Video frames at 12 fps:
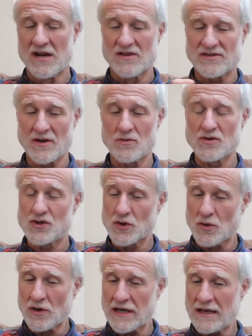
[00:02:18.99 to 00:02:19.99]
So
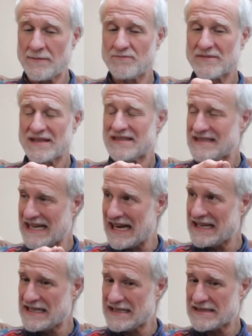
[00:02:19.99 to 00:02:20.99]
joy,
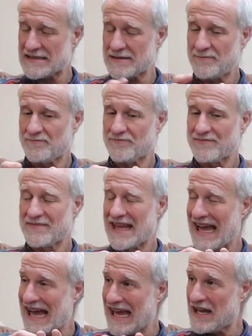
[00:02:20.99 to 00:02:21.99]
sadness,
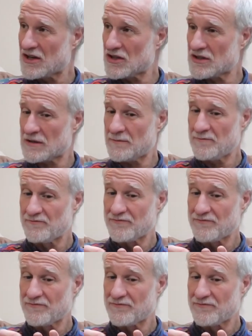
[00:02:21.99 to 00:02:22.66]
anger,